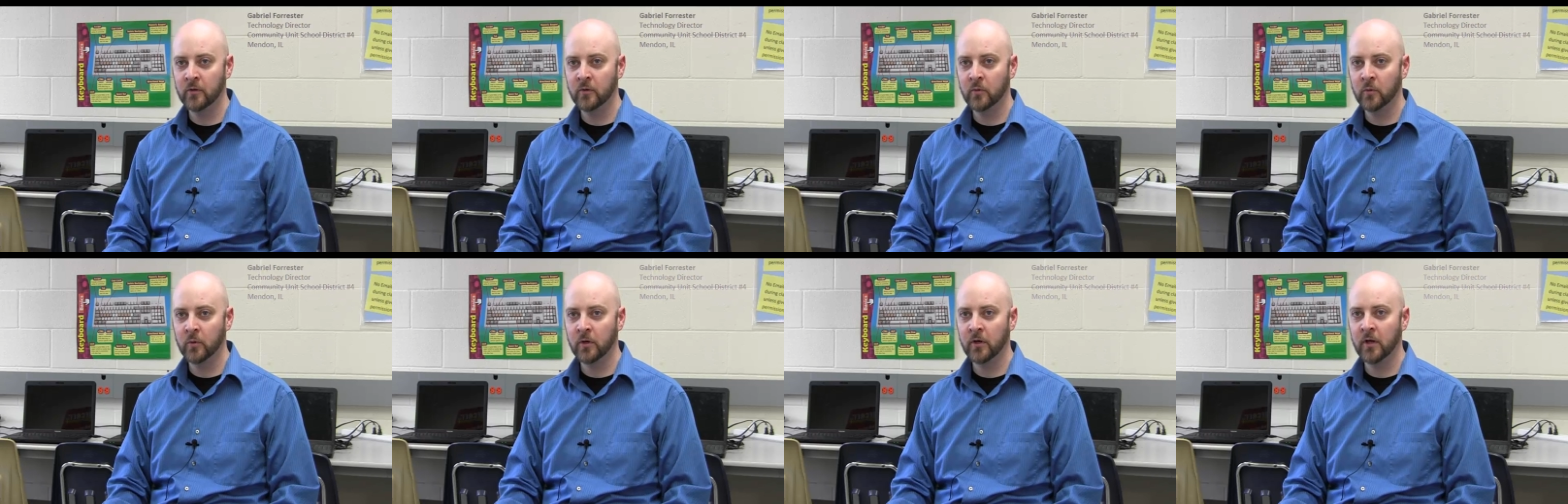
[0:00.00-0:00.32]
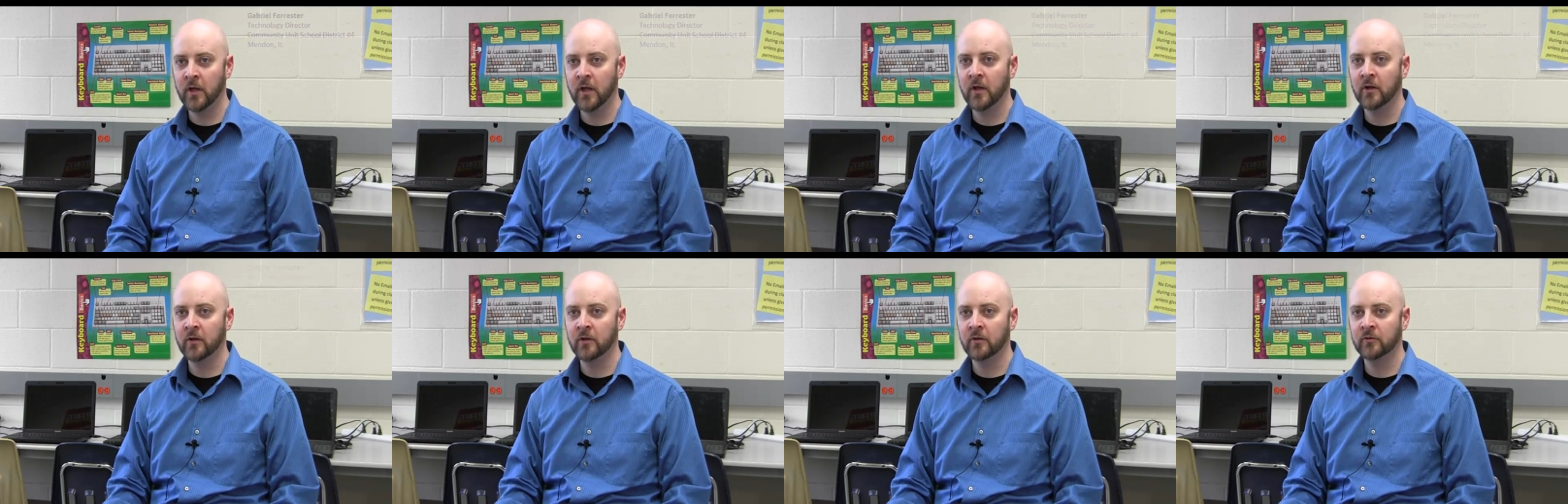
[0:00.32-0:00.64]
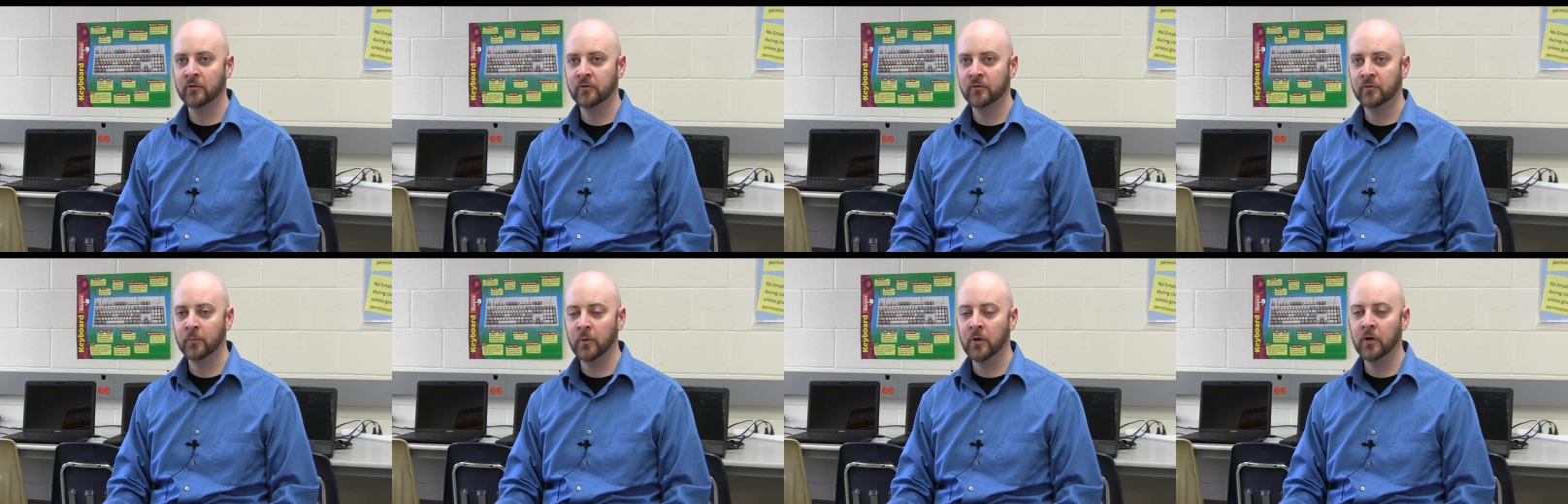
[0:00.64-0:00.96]
We're a
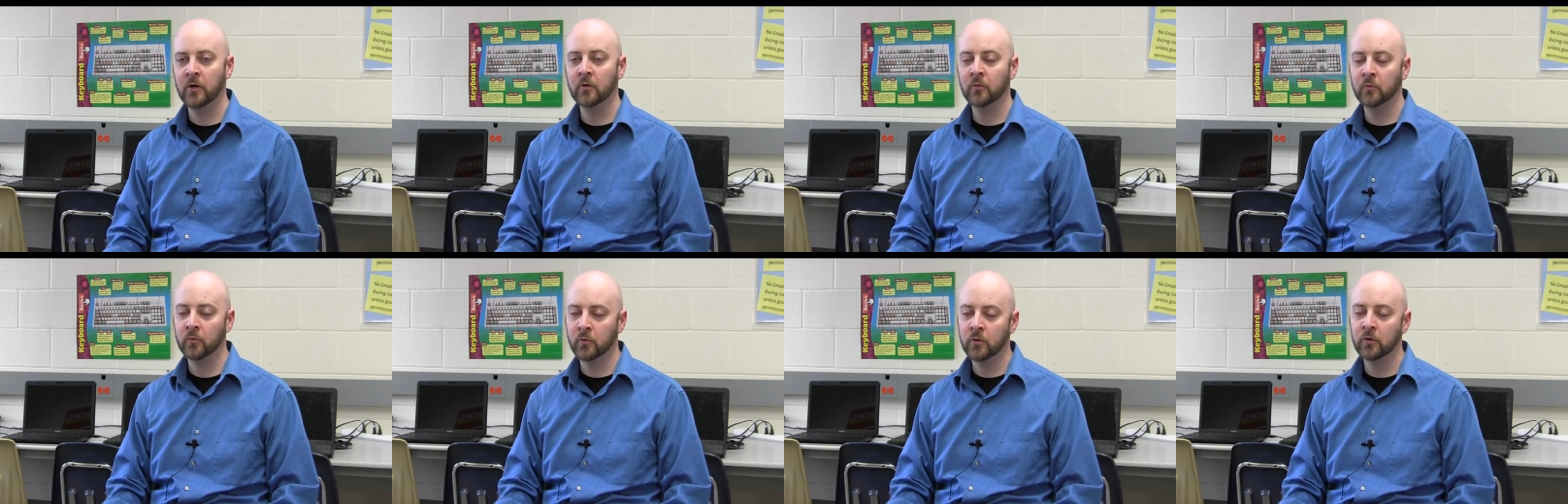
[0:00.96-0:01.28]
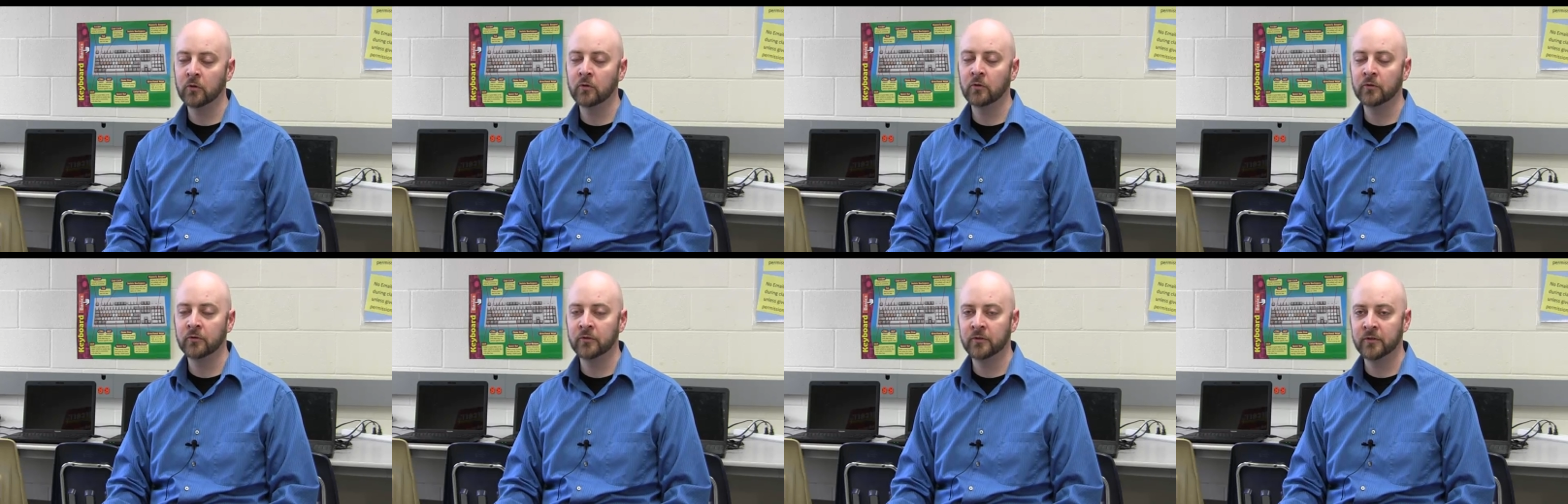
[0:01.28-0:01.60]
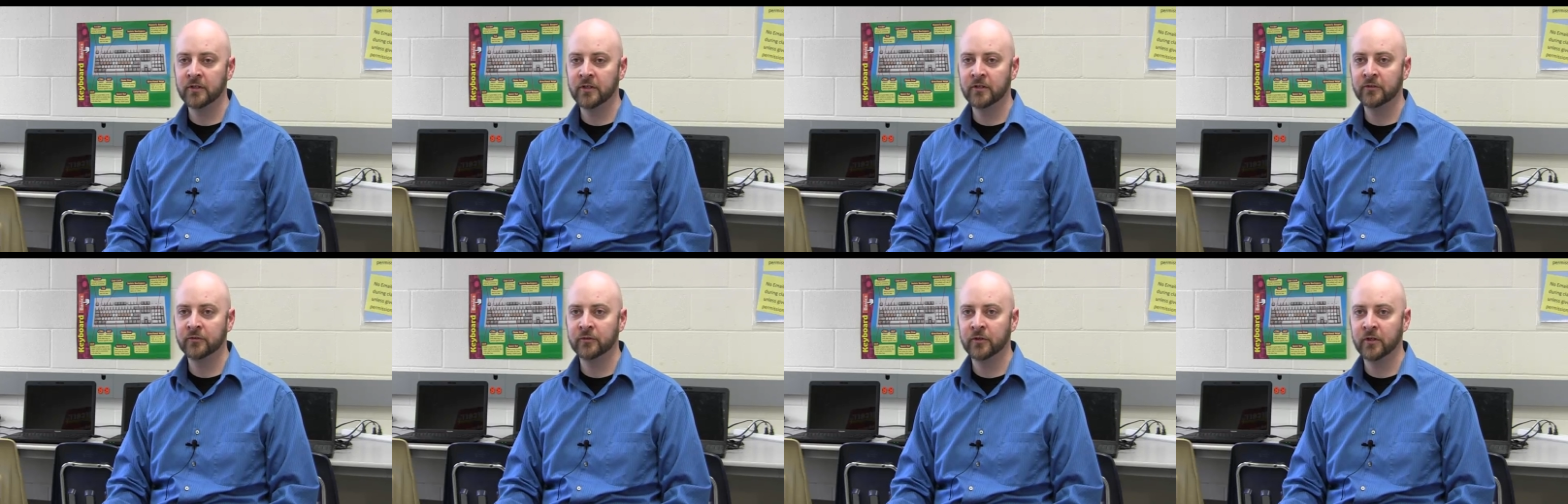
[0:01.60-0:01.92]
small rural
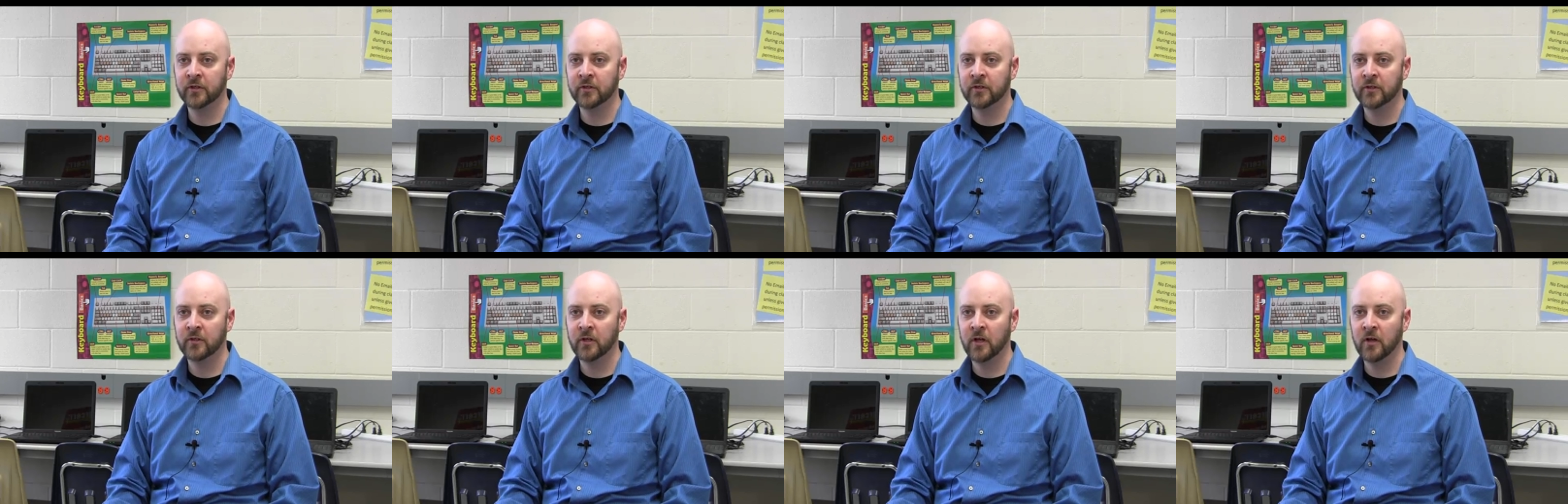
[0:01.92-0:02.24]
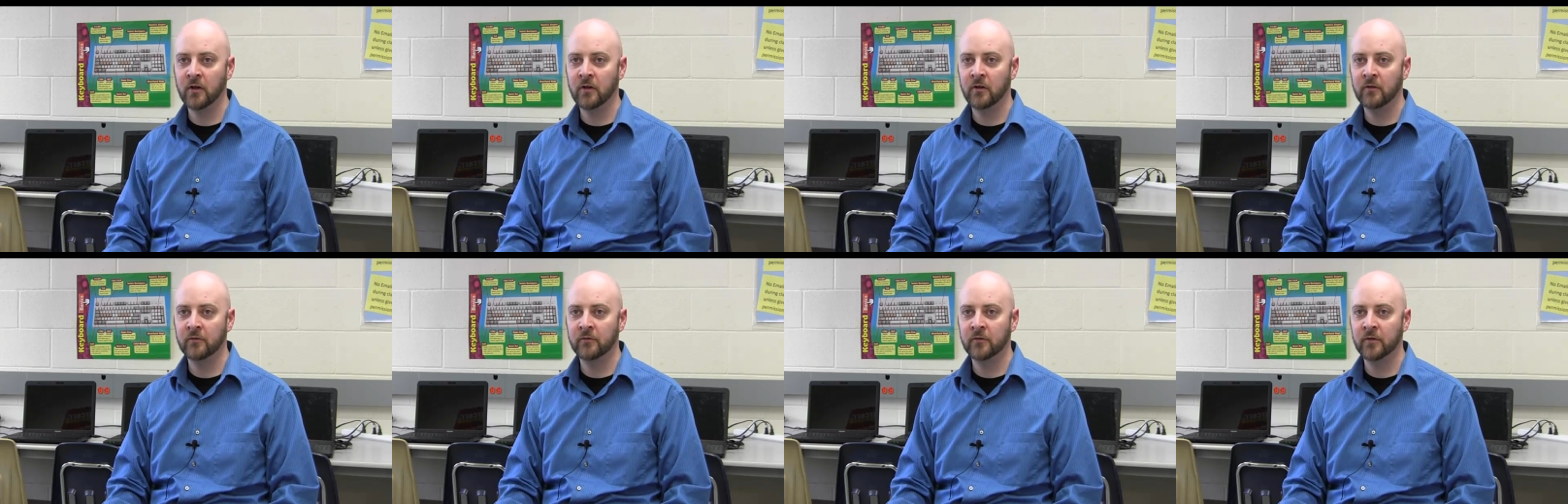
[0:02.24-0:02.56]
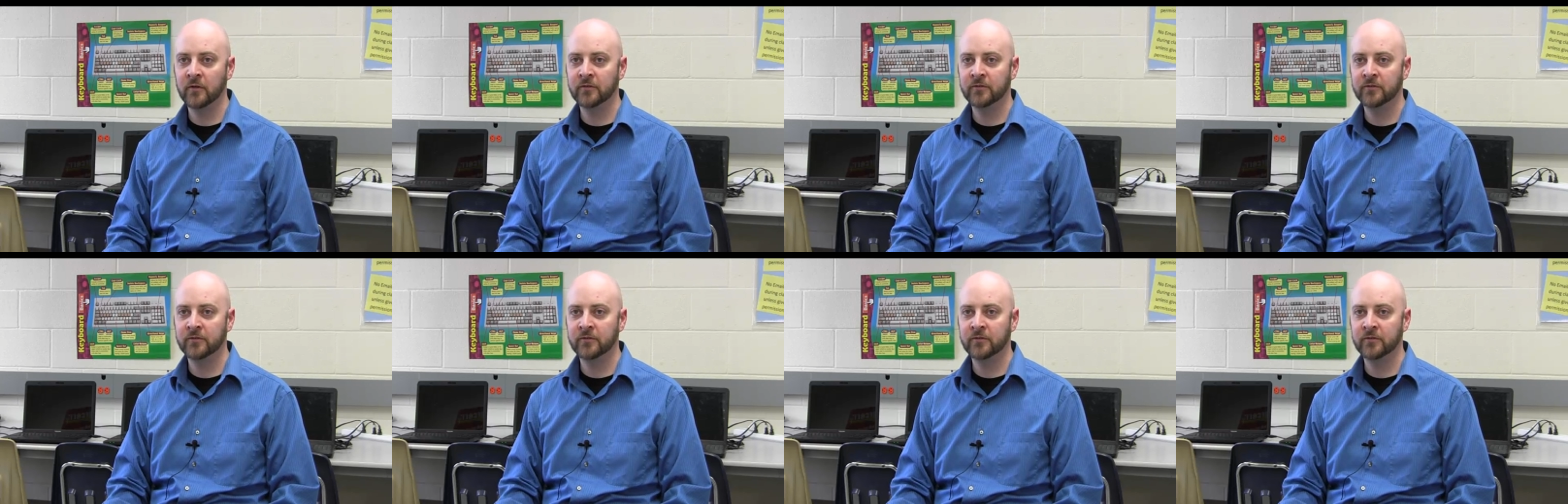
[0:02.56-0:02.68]
district of